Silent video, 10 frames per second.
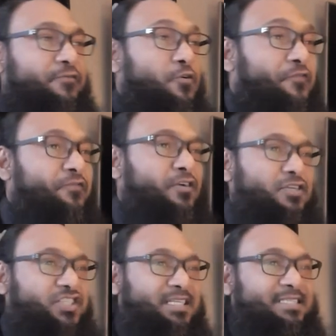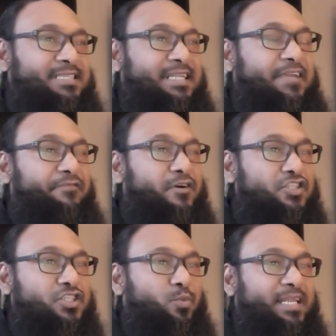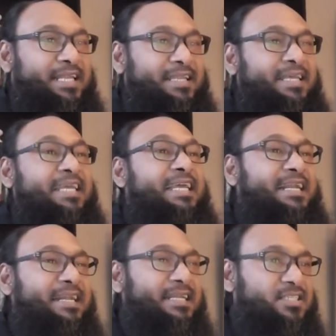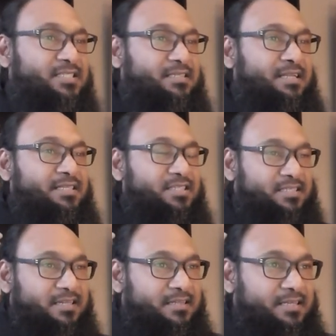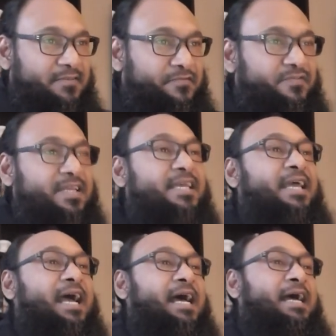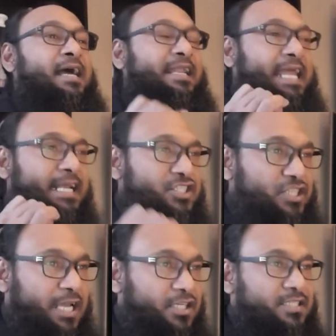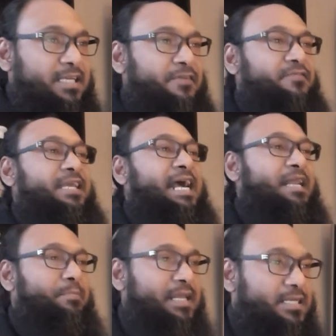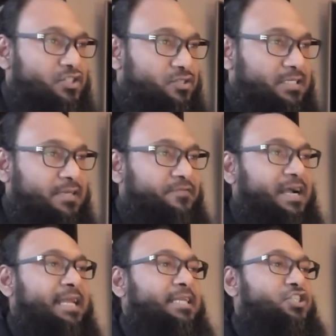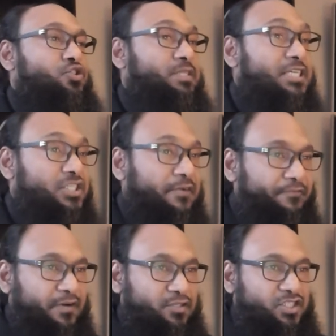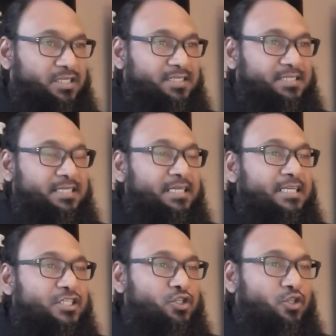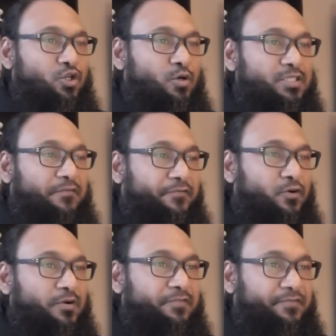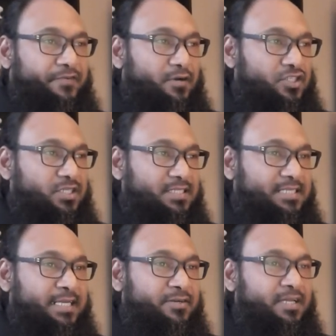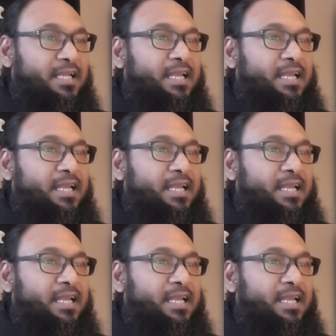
four functions, and they function within the legislative, executive, the administrative, and the judicial functions. So those are four of the functions there.